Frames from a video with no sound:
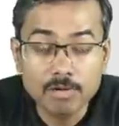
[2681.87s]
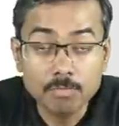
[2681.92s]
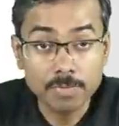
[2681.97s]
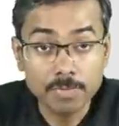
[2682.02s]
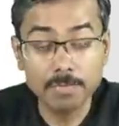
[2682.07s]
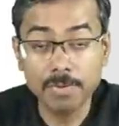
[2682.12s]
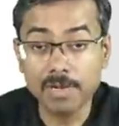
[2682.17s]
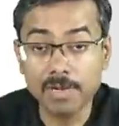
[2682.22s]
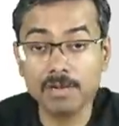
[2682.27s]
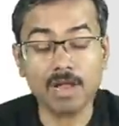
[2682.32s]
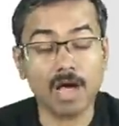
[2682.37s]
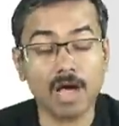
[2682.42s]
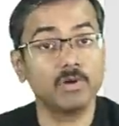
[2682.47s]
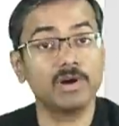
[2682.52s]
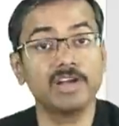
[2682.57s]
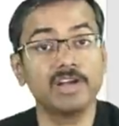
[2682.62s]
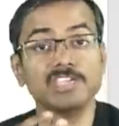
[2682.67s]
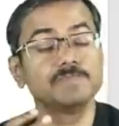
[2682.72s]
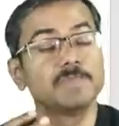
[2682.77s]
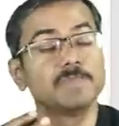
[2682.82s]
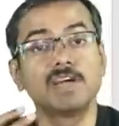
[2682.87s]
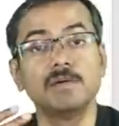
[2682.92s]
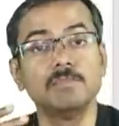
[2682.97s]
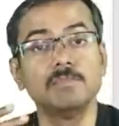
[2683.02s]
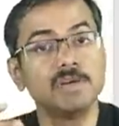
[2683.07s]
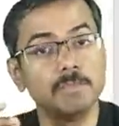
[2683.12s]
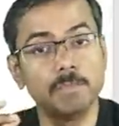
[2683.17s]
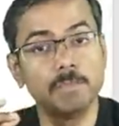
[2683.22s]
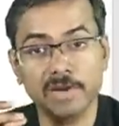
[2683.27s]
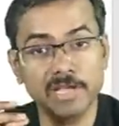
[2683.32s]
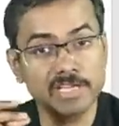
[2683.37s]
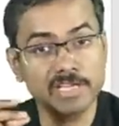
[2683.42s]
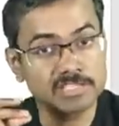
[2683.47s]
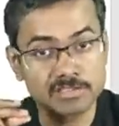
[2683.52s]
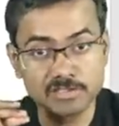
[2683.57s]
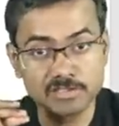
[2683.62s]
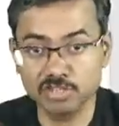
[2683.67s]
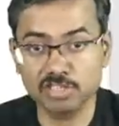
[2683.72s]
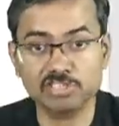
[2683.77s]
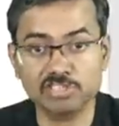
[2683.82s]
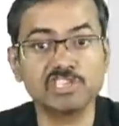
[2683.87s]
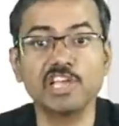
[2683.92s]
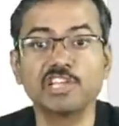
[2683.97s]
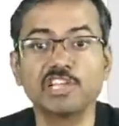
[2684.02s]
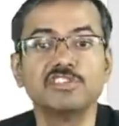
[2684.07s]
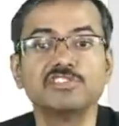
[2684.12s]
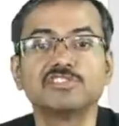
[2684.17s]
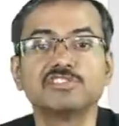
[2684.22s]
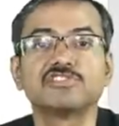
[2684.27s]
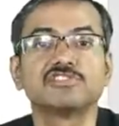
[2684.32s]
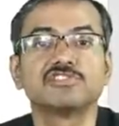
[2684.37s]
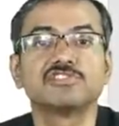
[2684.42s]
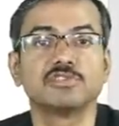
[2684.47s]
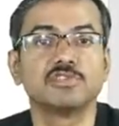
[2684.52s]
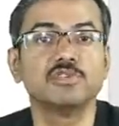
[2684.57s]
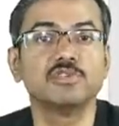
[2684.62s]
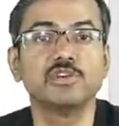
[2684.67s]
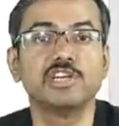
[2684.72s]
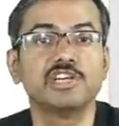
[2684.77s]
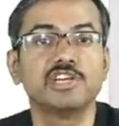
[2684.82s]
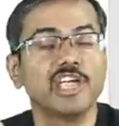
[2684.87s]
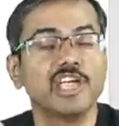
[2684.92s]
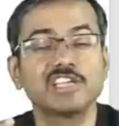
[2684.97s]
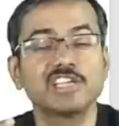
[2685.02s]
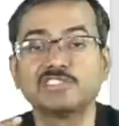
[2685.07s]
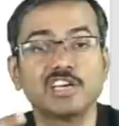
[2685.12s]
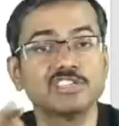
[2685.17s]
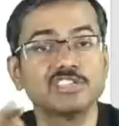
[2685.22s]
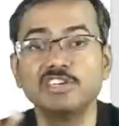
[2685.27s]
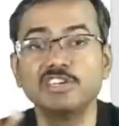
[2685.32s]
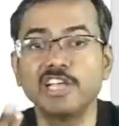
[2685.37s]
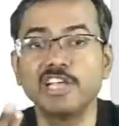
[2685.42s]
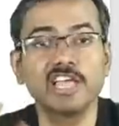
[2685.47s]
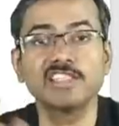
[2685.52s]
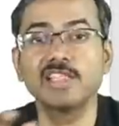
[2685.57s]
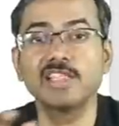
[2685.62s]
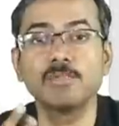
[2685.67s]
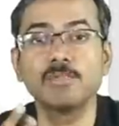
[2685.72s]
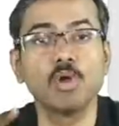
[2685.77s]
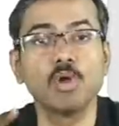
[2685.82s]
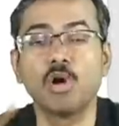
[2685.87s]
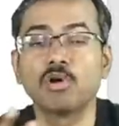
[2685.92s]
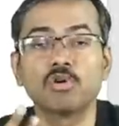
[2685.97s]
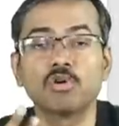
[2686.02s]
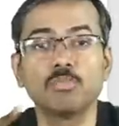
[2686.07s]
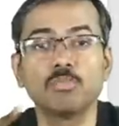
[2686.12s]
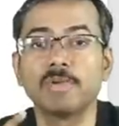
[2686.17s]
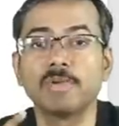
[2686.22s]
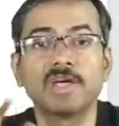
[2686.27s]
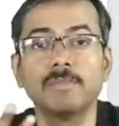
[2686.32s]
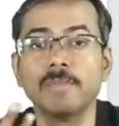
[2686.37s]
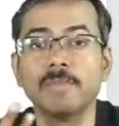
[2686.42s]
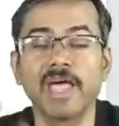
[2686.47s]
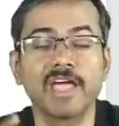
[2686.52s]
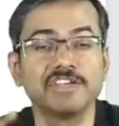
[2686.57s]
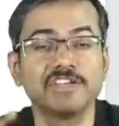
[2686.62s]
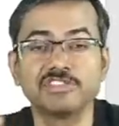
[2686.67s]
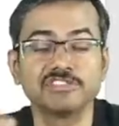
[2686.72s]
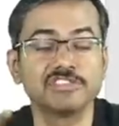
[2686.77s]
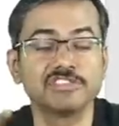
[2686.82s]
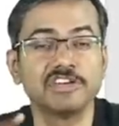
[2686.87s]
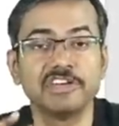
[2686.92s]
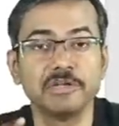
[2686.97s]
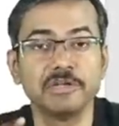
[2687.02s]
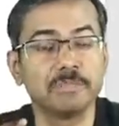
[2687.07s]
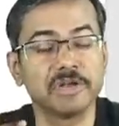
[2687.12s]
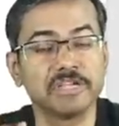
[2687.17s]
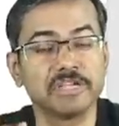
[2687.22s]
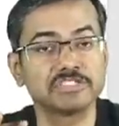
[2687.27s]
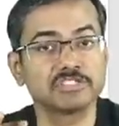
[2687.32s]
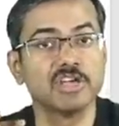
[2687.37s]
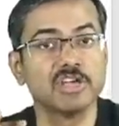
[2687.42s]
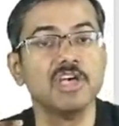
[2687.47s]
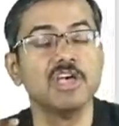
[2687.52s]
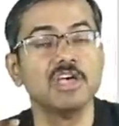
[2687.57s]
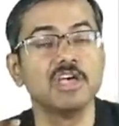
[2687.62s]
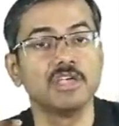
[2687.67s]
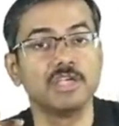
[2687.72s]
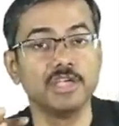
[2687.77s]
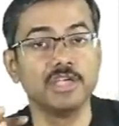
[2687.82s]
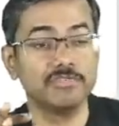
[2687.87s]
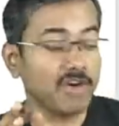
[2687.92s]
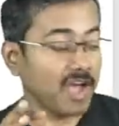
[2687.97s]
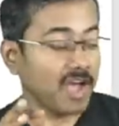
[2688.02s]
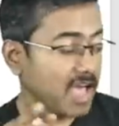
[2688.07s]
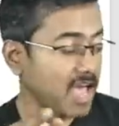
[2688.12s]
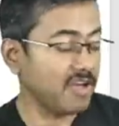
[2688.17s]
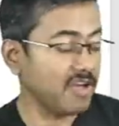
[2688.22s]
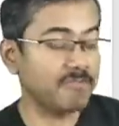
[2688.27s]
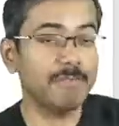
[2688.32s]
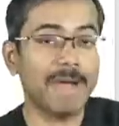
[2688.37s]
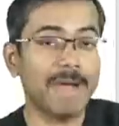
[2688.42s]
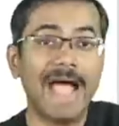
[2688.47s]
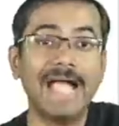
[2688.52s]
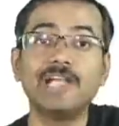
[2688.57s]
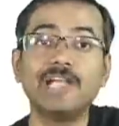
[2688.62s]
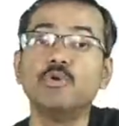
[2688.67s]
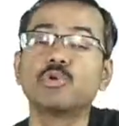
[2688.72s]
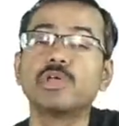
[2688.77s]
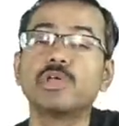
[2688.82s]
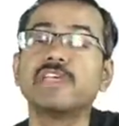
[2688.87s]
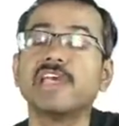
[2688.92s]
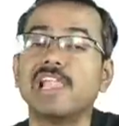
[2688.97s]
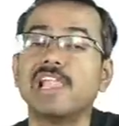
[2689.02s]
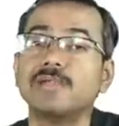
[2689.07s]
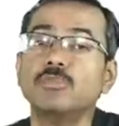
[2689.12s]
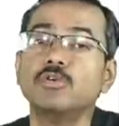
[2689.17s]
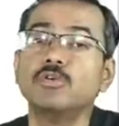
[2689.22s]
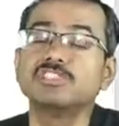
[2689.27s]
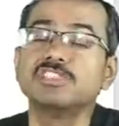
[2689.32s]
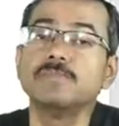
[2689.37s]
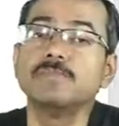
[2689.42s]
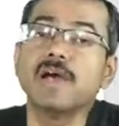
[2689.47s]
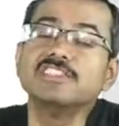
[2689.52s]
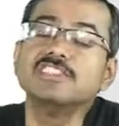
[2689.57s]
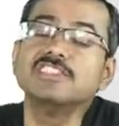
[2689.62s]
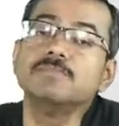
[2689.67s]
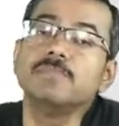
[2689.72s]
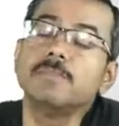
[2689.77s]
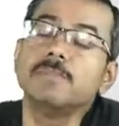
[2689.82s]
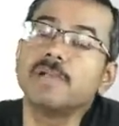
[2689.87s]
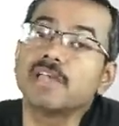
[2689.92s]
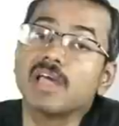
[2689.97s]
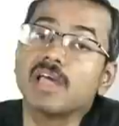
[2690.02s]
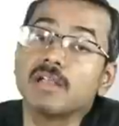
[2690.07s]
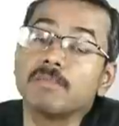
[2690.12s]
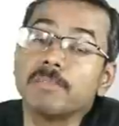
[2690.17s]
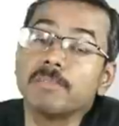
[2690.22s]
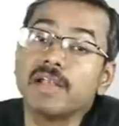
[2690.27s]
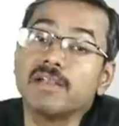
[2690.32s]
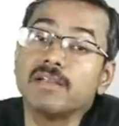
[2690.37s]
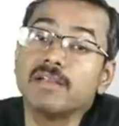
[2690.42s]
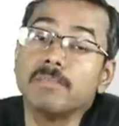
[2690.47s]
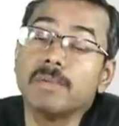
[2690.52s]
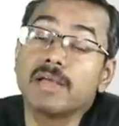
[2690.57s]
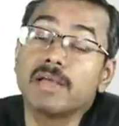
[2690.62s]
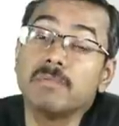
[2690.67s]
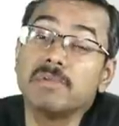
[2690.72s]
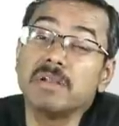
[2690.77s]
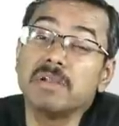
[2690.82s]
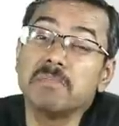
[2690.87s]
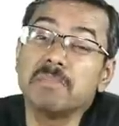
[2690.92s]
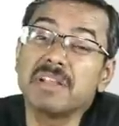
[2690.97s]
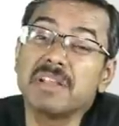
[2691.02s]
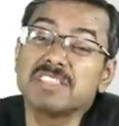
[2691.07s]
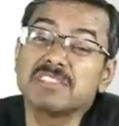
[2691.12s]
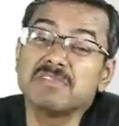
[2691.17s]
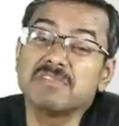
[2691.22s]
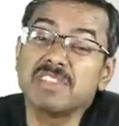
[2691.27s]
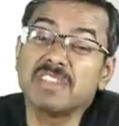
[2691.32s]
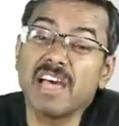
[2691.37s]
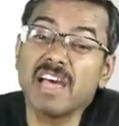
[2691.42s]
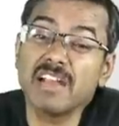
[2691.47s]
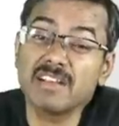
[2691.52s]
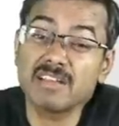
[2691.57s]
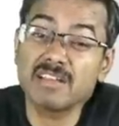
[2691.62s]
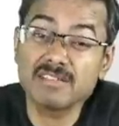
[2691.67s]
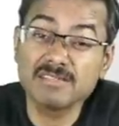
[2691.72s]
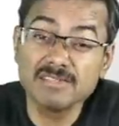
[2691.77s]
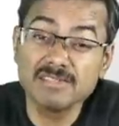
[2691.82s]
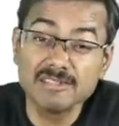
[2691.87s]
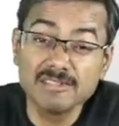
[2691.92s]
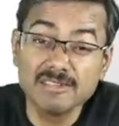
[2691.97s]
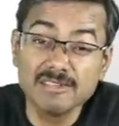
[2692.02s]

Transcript: You know, people nowadays become depressed just like this. You know, it takes doesn't take them long to become anxious and depressed. If I have bad looking elbows, imagine people can become depressed with that.